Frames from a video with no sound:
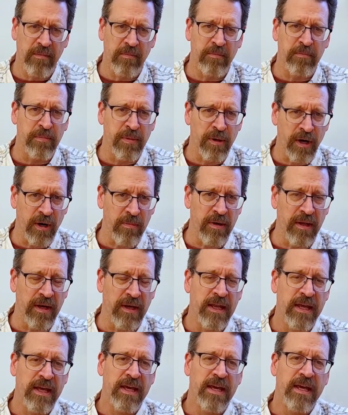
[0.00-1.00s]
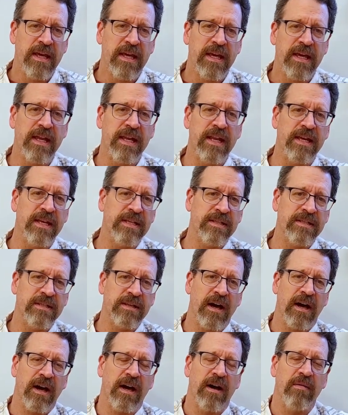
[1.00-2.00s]
bourbon. It is
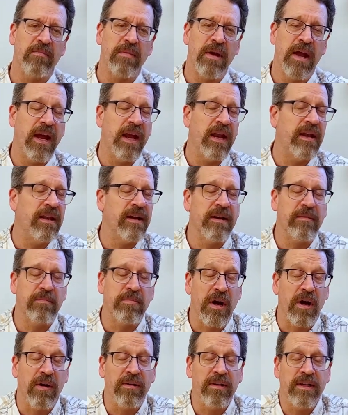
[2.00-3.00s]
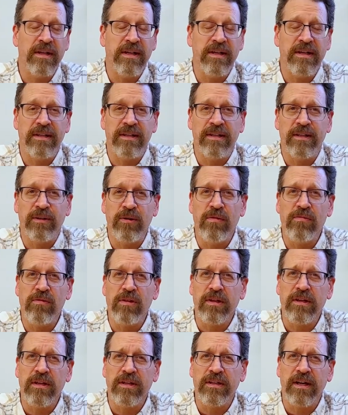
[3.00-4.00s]
made probably in
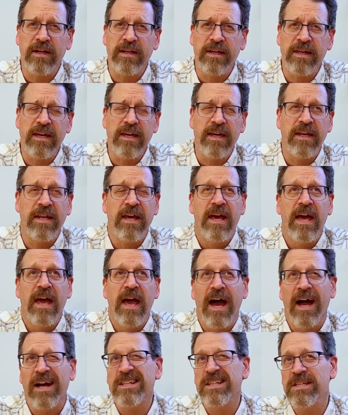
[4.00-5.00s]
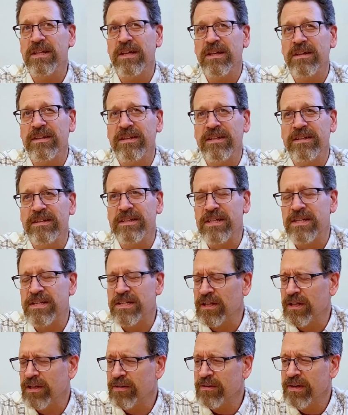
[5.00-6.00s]
Louisville, Kentucky. And actually the
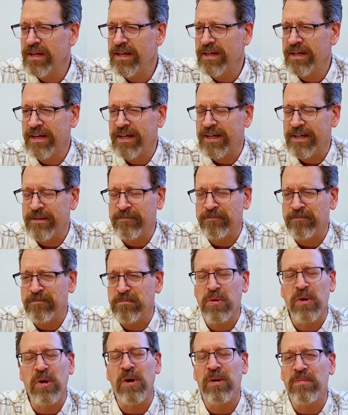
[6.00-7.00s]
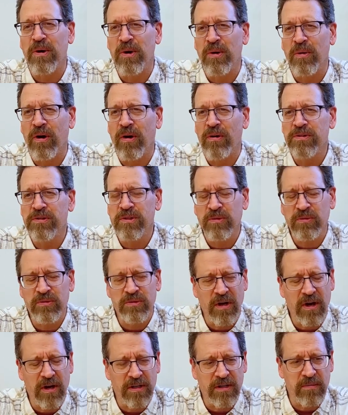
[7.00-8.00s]
distillery promo also
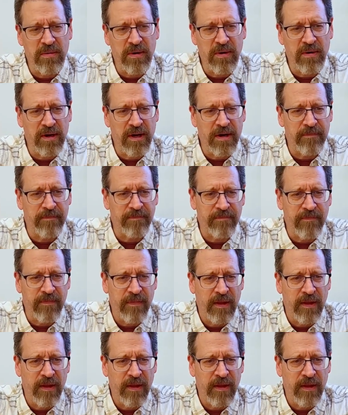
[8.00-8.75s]
talked about a